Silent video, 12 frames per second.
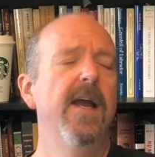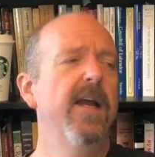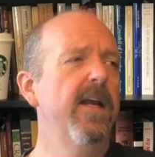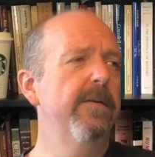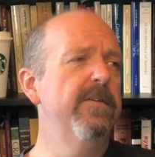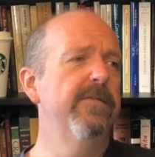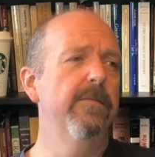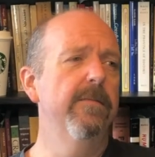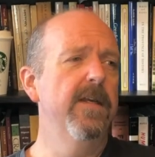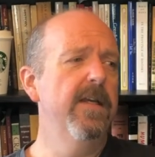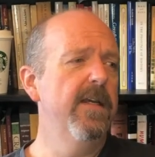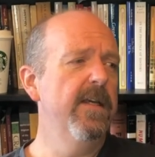comes from
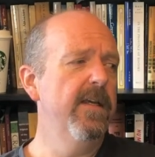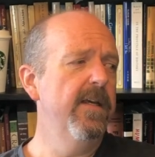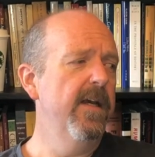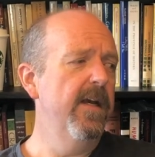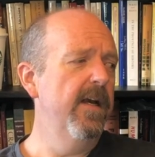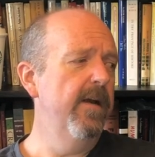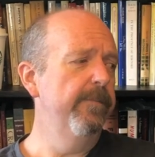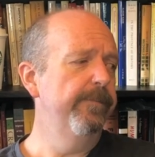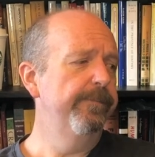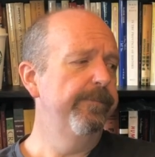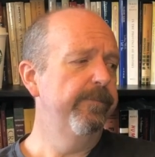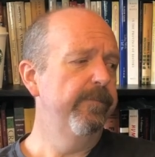the um,
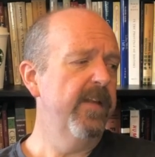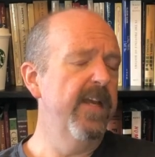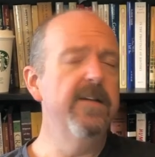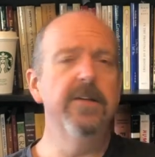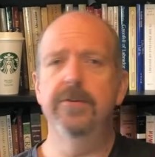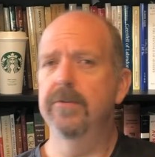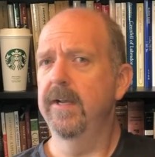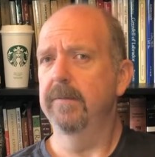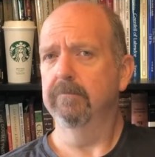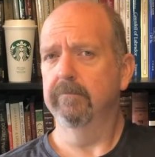industry